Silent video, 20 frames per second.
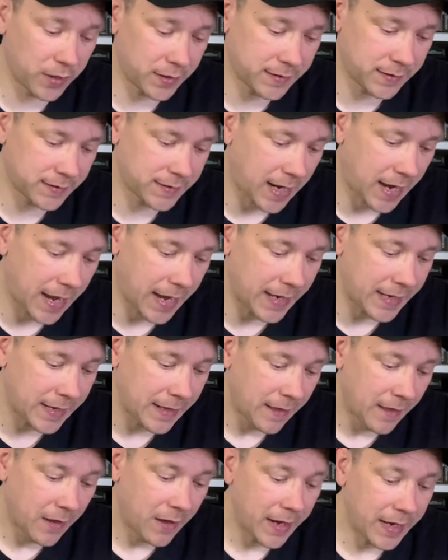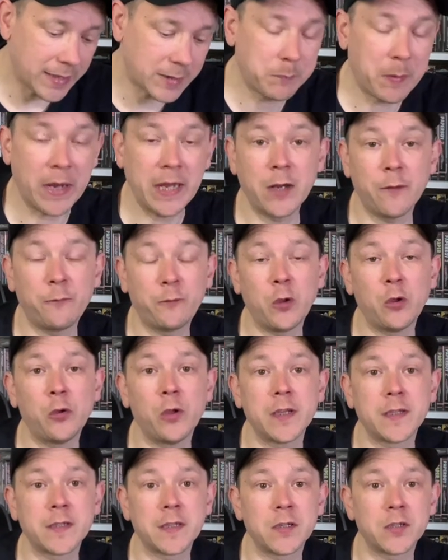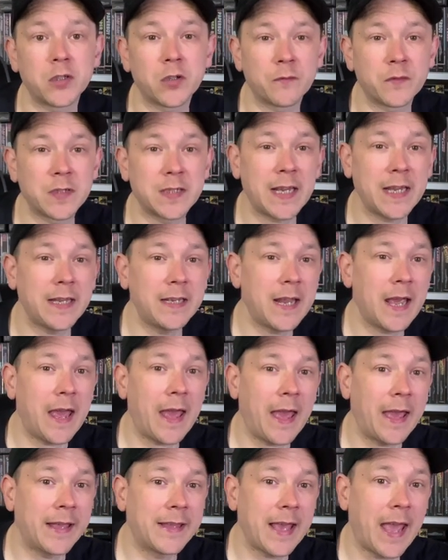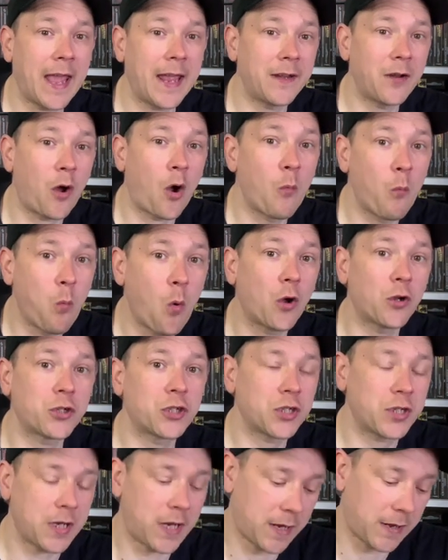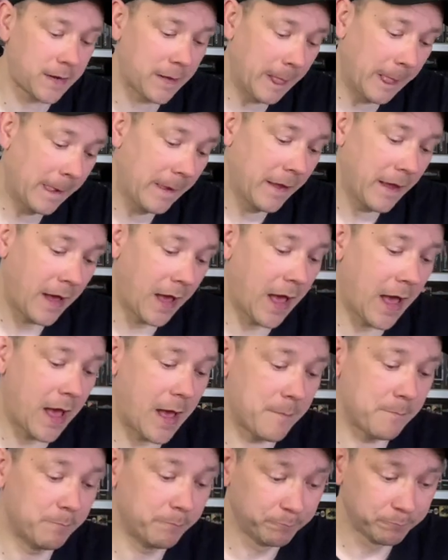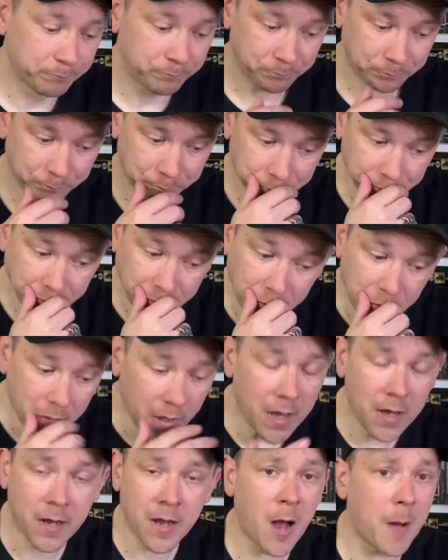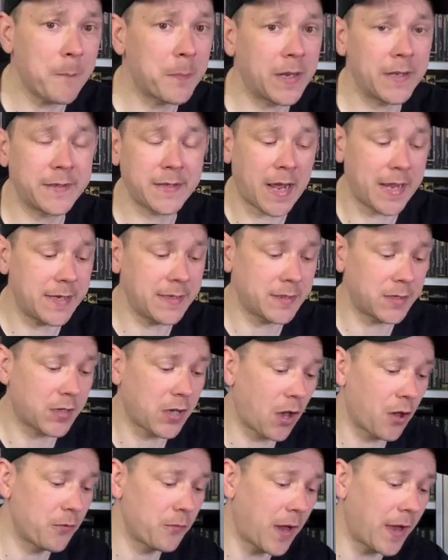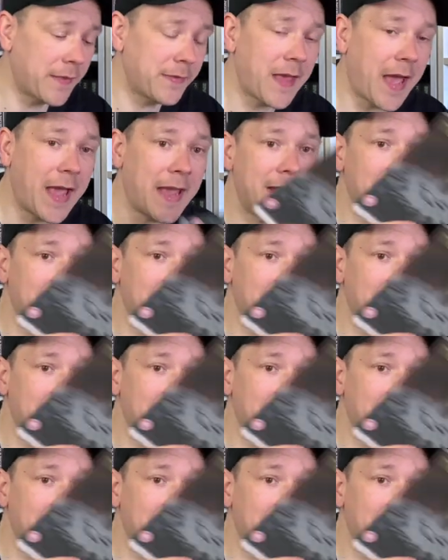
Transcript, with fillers: it today. It's been a few years since I've seen it. Again, I watched it um, a couple of days ago, and that